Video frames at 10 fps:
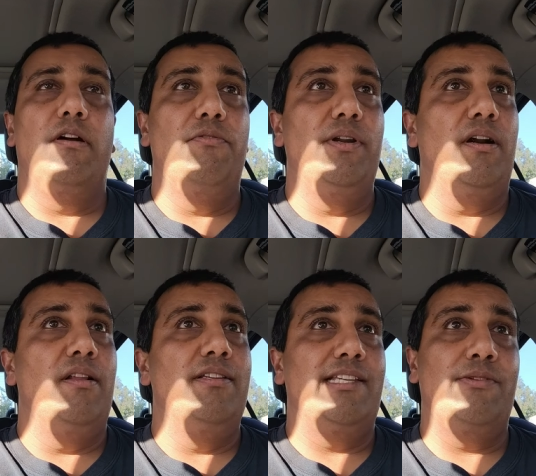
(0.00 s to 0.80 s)
uh,
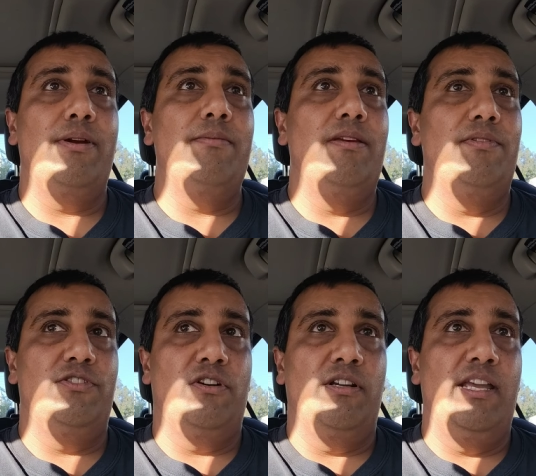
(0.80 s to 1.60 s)
regardless, that's why I'm
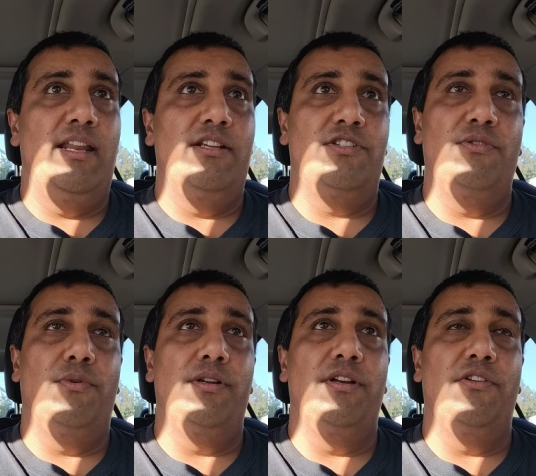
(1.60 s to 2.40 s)
giving Stargate SG
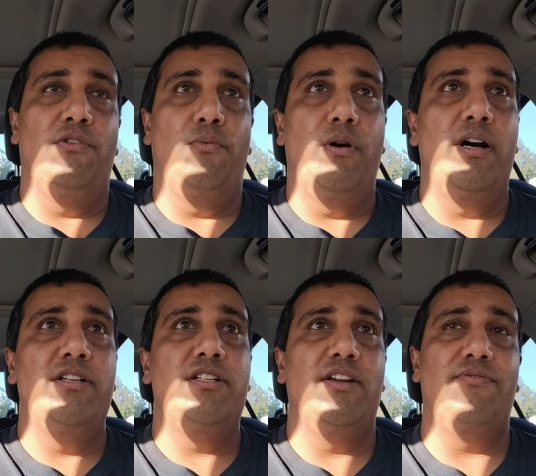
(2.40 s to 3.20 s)
1 another
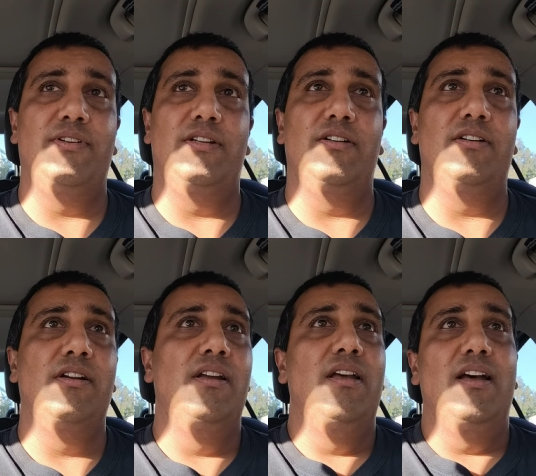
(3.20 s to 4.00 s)
watch. I
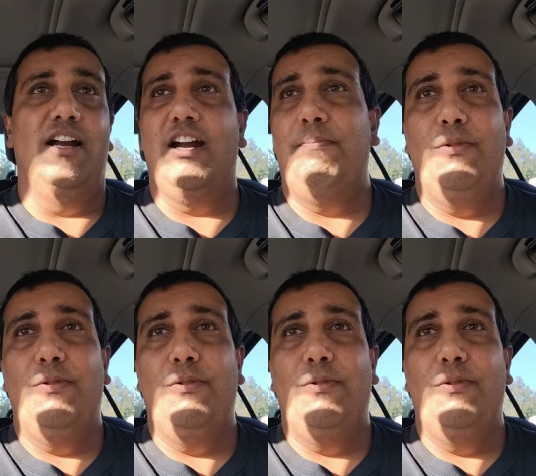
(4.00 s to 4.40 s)
figure a